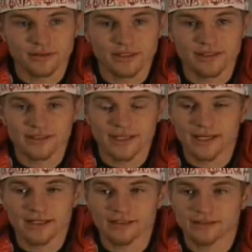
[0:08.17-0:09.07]
It's
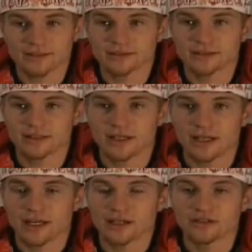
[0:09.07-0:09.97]
sad.
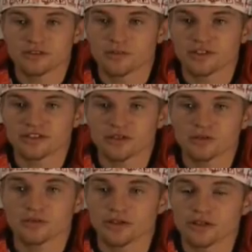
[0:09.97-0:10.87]
He used to be
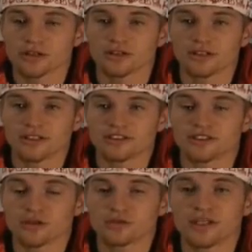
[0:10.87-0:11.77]
so good. and He's
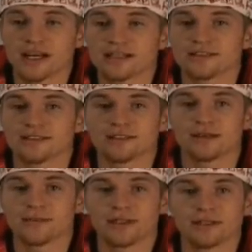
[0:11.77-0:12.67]
so talented.
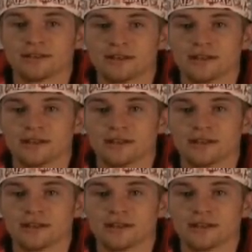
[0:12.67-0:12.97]
I mean,